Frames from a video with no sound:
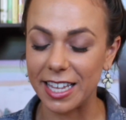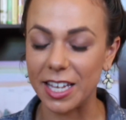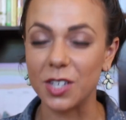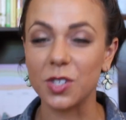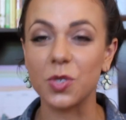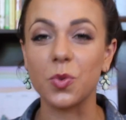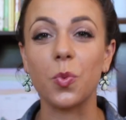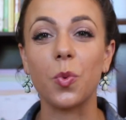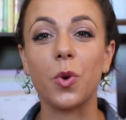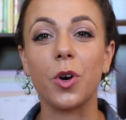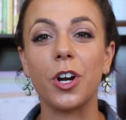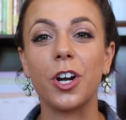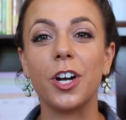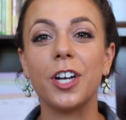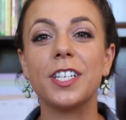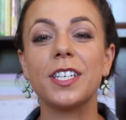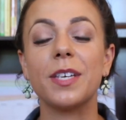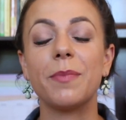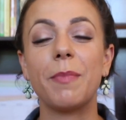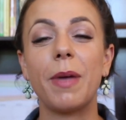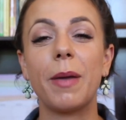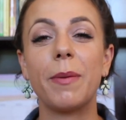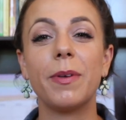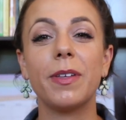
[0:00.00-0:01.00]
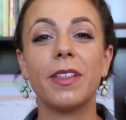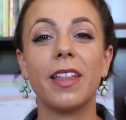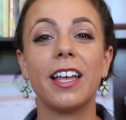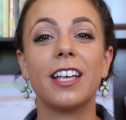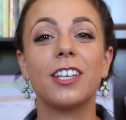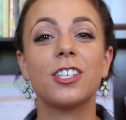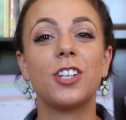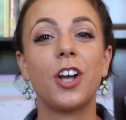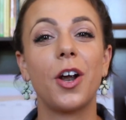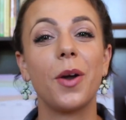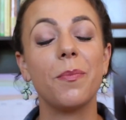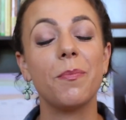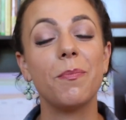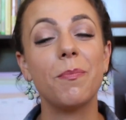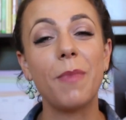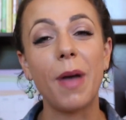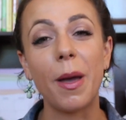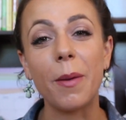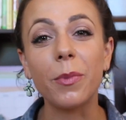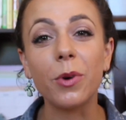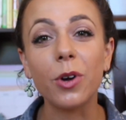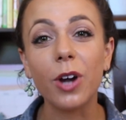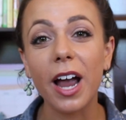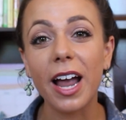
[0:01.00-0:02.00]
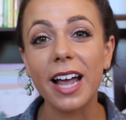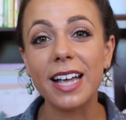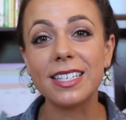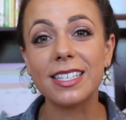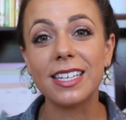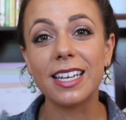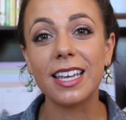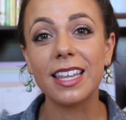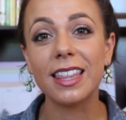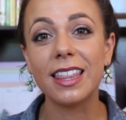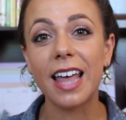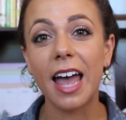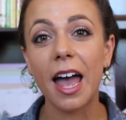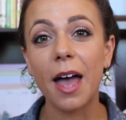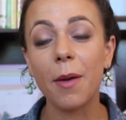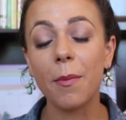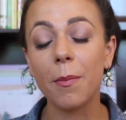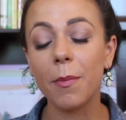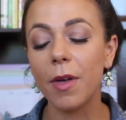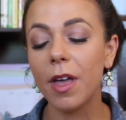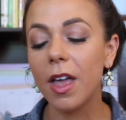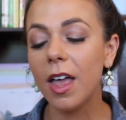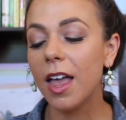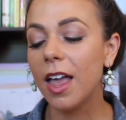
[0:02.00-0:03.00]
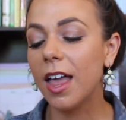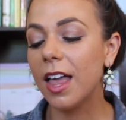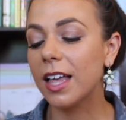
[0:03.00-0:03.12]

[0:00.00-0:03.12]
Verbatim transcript: these words and maybe like start memorizing them.